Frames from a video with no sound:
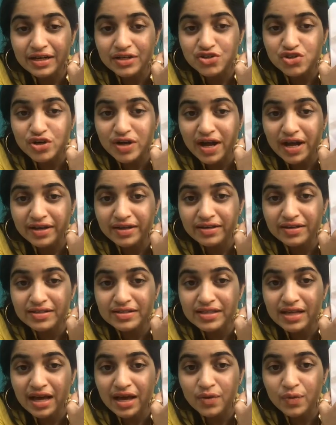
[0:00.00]
A triangle
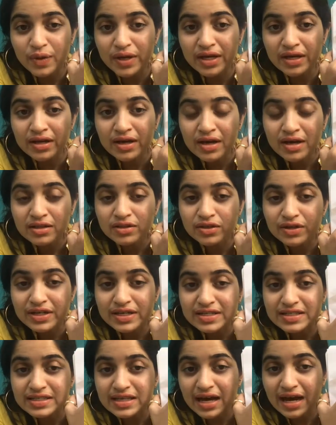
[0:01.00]
is having
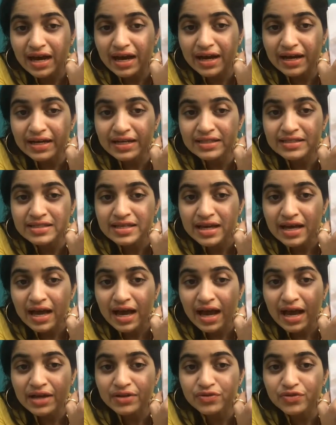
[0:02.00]
three sides
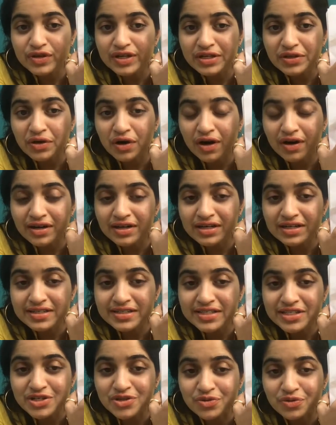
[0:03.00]
and three
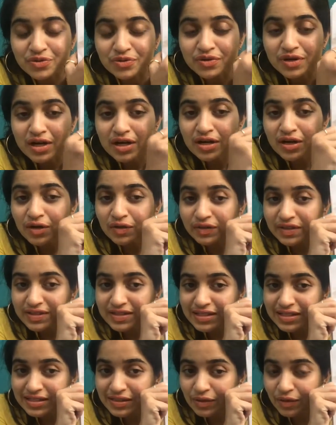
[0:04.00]
corners too.
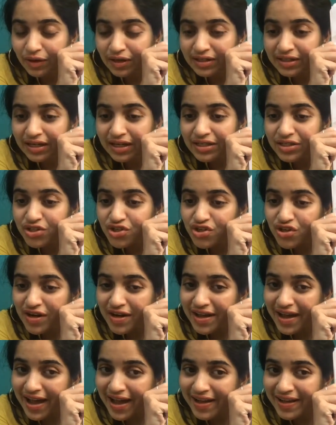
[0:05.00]
This is called a
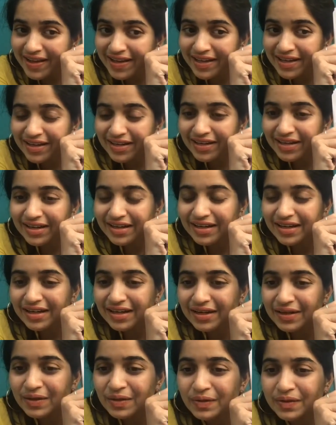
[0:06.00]
triangle.
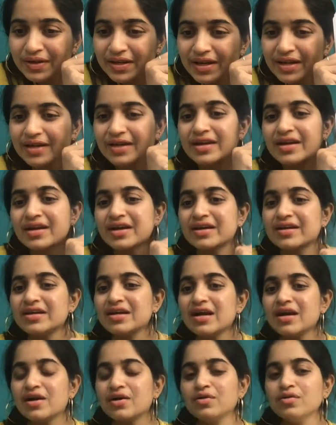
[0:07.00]
Okay.
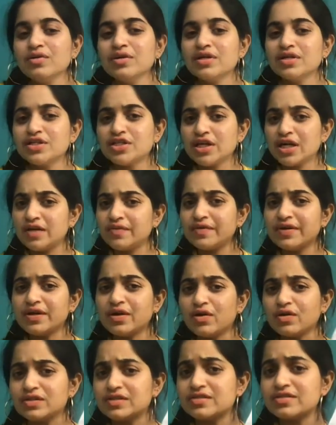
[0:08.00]
Now, shall we
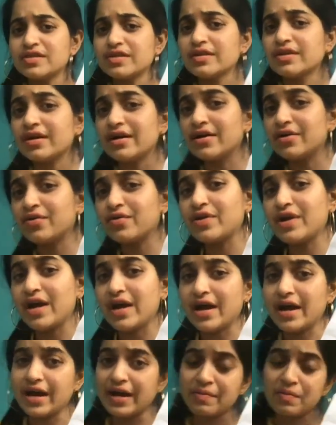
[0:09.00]
all sing a
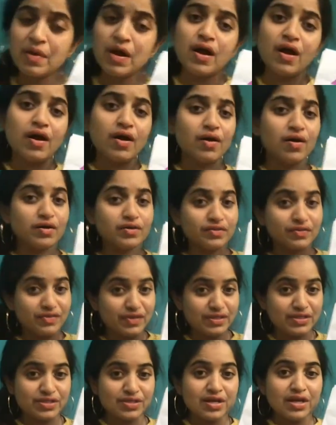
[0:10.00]
rhyme on
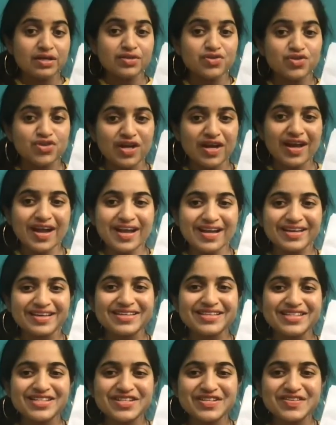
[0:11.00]
this
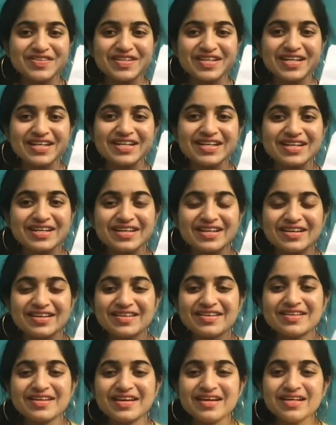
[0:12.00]
triangle, children?
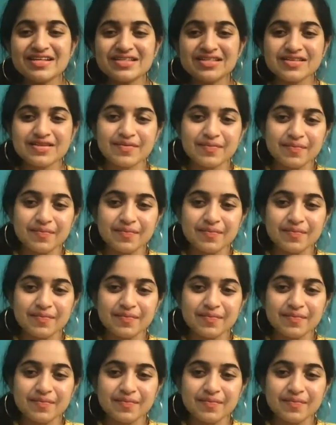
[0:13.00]
Yes?